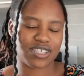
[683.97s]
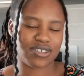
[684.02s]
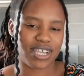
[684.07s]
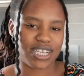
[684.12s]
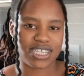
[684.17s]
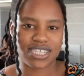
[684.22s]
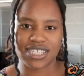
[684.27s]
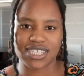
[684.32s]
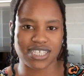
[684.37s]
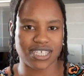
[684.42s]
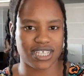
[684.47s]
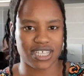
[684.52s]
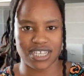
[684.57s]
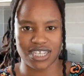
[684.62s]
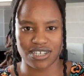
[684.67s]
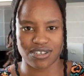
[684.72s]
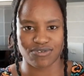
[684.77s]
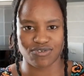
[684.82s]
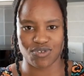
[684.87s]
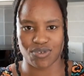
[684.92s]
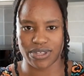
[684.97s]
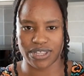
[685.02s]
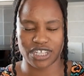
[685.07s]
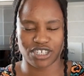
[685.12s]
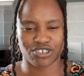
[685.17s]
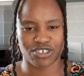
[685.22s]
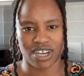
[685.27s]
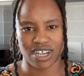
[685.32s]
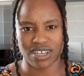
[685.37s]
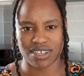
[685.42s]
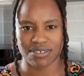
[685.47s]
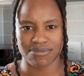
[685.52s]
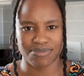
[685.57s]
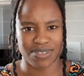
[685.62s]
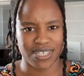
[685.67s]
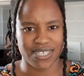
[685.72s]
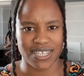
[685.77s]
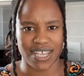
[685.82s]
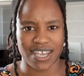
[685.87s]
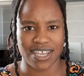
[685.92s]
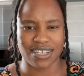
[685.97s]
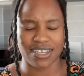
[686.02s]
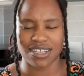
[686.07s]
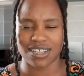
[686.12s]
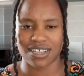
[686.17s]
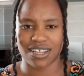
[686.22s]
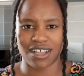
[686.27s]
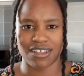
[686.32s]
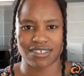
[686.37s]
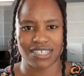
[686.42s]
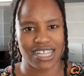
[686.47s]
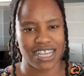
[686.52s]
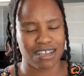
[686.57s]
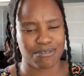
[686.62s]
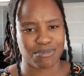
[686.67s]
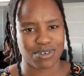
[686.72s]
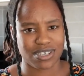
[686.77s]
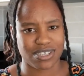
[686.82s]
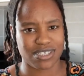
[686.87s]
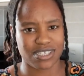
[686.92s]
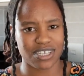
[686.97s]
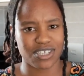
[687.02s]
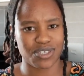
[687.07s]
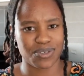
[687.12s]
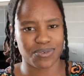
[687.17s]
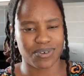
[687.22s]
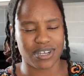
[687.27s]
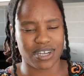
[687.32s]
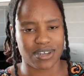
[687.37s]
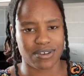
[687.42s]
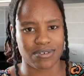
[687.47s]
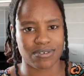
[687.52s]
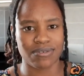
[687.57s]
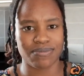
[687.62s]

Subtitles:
so I didn't see the need of doing the truck this side. I was like, I'm going to stick to what I know.